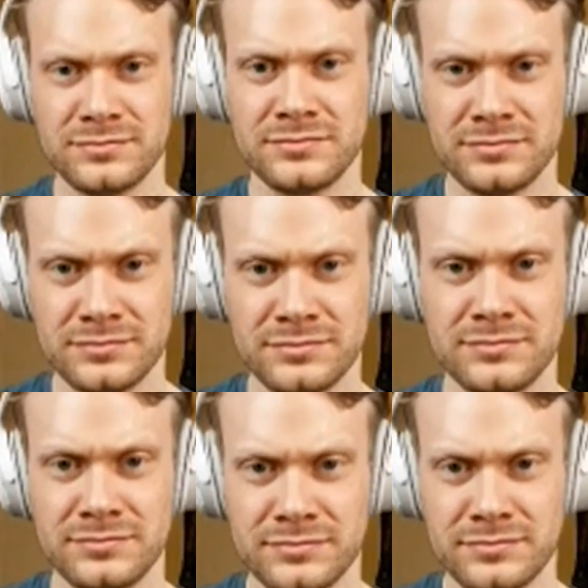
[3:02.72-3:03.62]

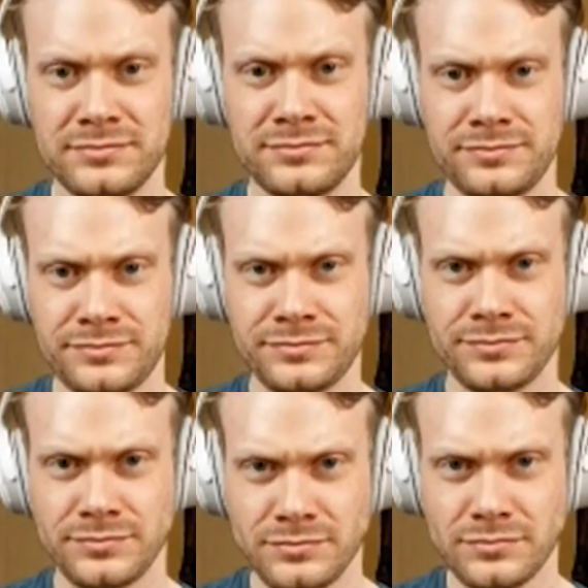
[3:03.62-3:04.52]

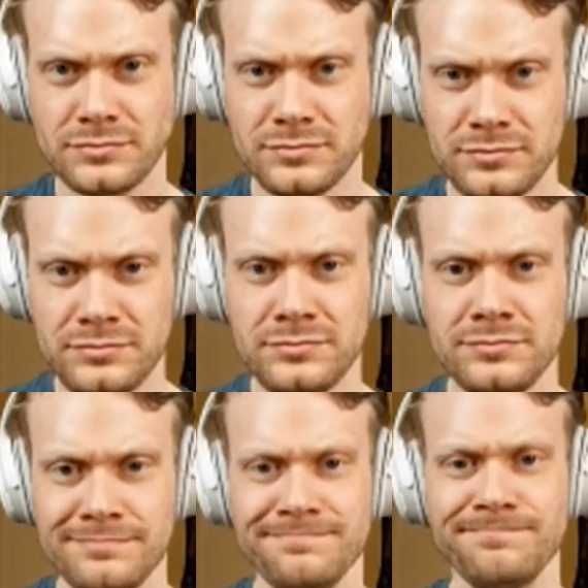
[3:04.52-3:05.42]

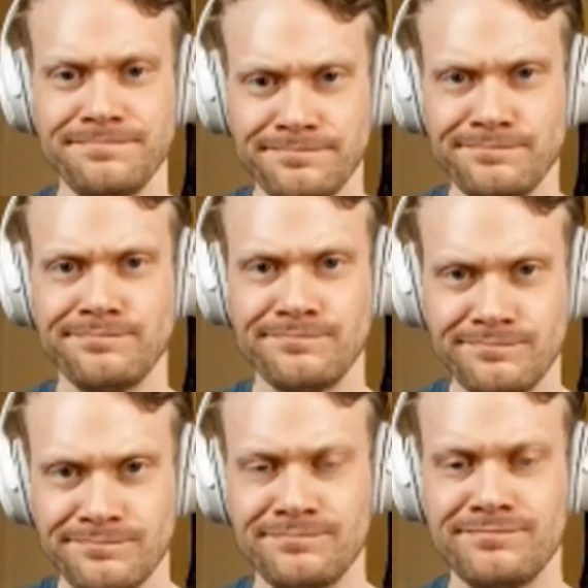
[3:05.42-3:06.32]

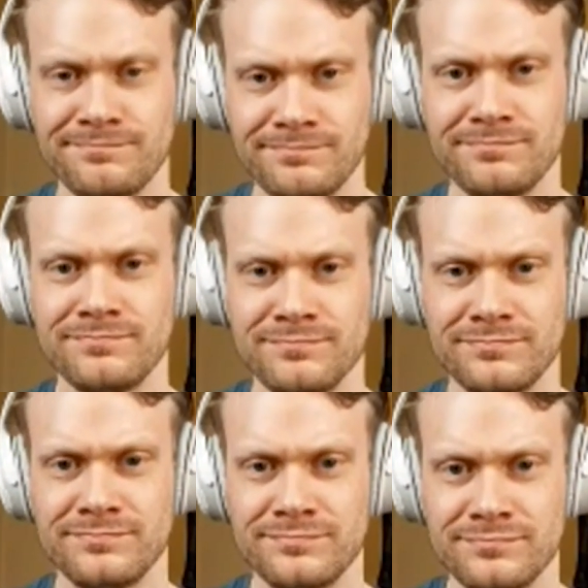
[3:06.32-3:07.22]

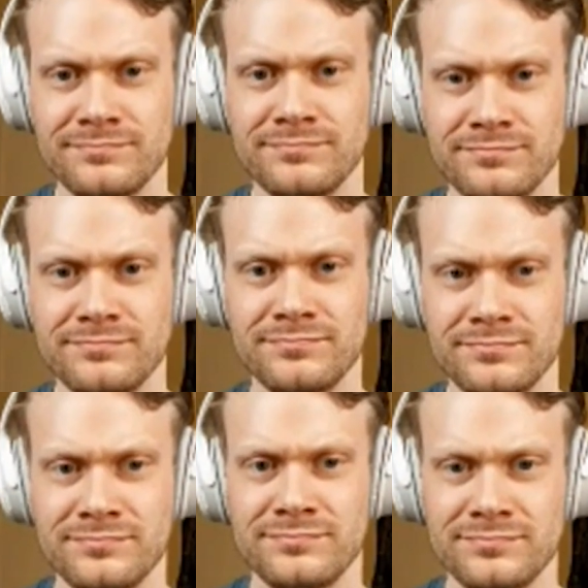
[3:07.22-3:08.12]

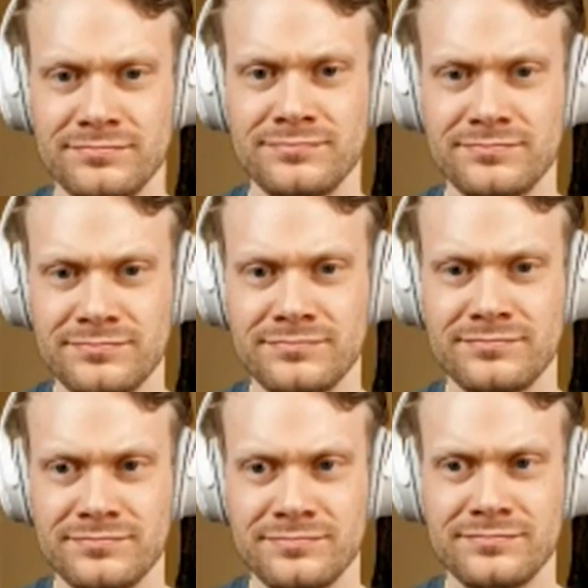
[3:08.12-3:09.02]

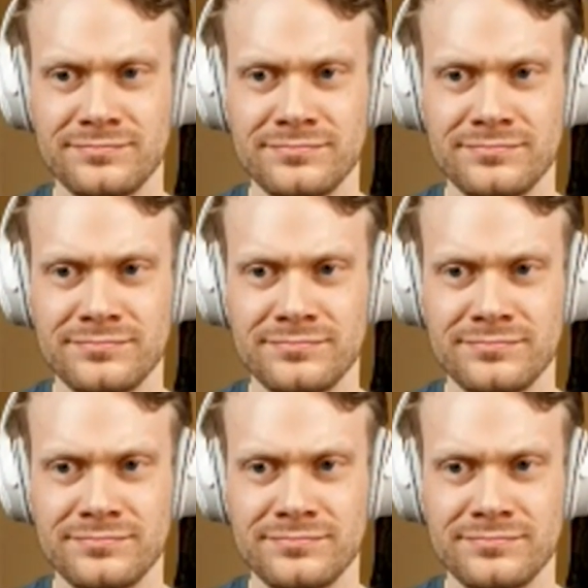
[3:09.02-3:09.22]
The person shown says nothing.